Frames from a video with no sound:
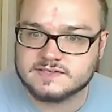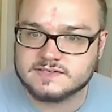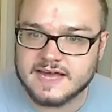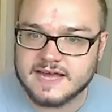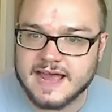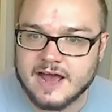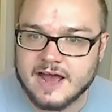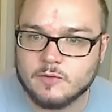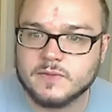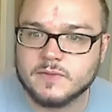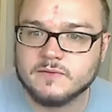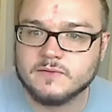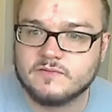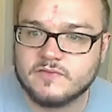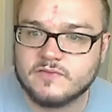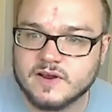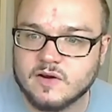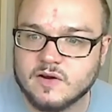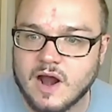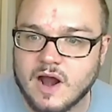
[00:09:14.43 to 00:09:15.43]
to help them
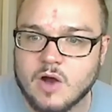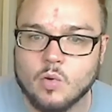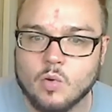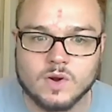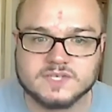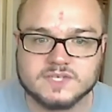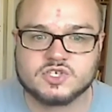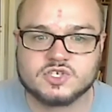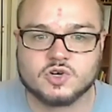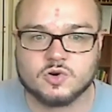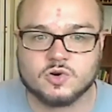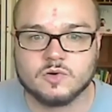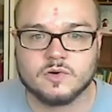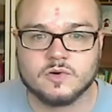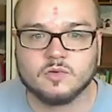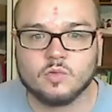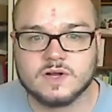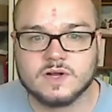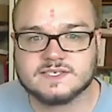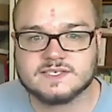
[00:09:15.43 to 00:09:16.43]
figure out what's true
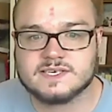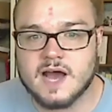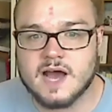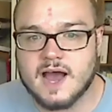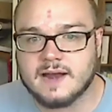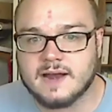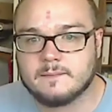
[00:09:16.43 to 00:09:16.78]
and what's not.